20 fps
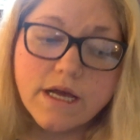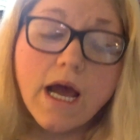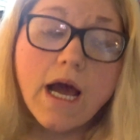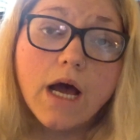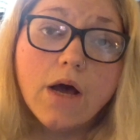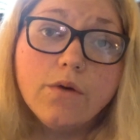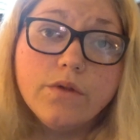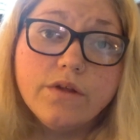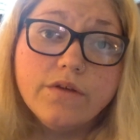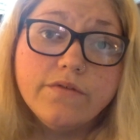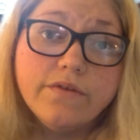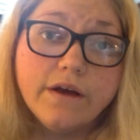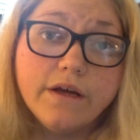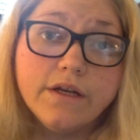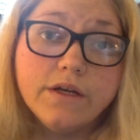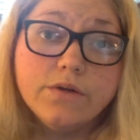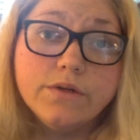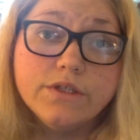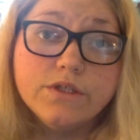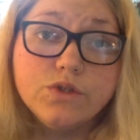how they find
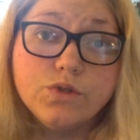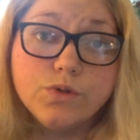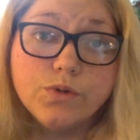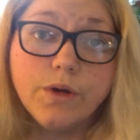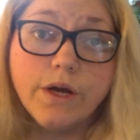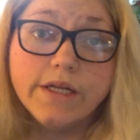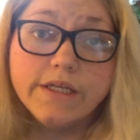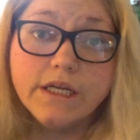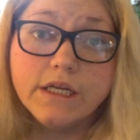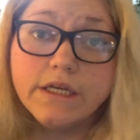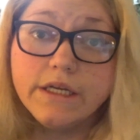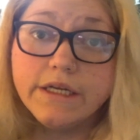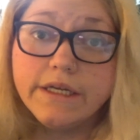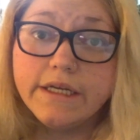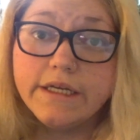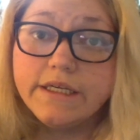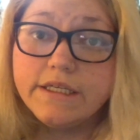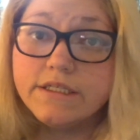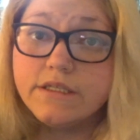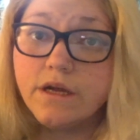out his true identity.
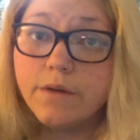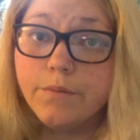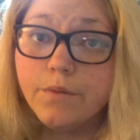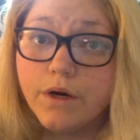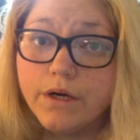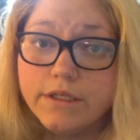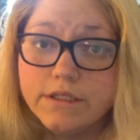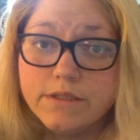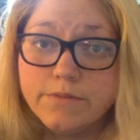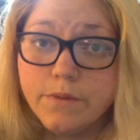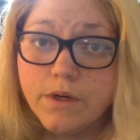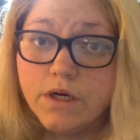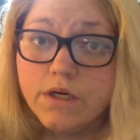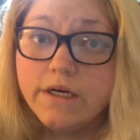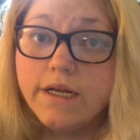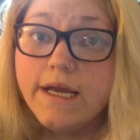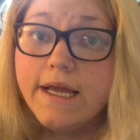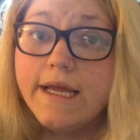He's not Brian Smart.